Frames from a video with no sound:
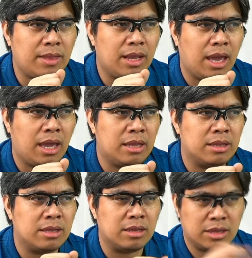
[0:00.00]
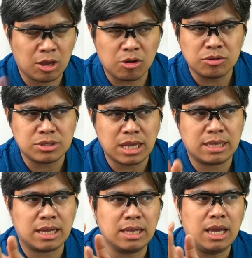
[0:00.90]
And they go on to say
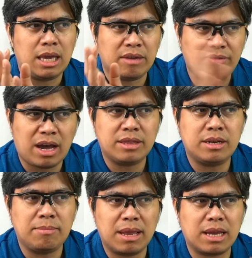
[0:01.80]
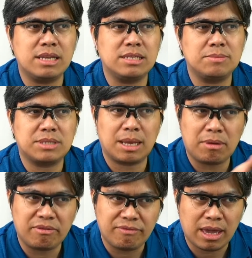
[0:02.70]
that if other mechanisms
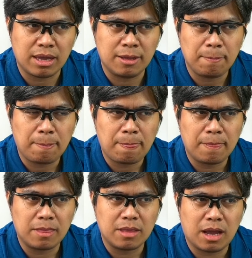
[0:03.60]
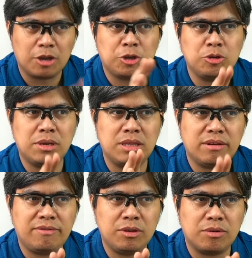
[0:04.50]
somehow fail, a human
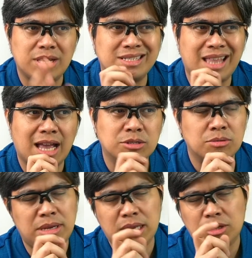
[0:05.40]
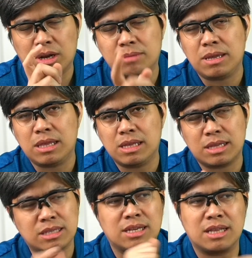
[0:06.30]
reviewer is tasked. So meaning you're admitting that
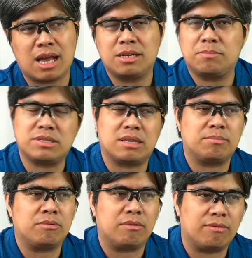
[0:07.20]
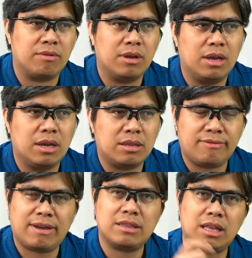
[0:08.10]
it's not 100% proof. The
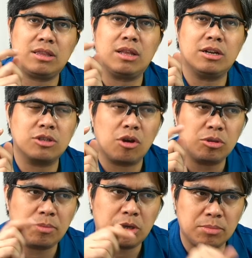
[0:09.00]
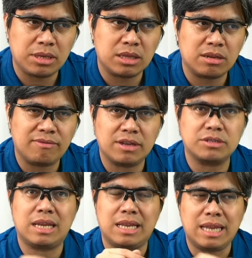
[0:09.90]
fact that there's going to be human
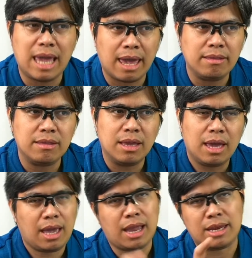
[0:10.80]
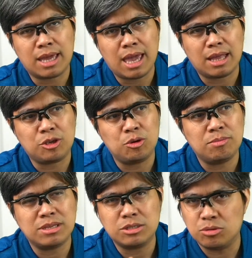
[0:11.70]
intervention in the end, and again,
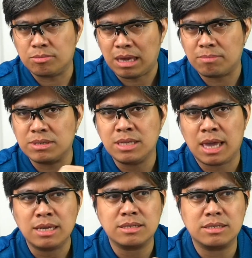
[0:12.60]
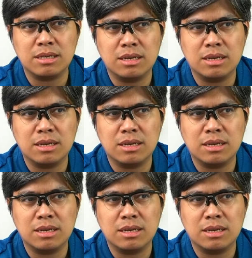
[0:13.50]
humans do make mistakes.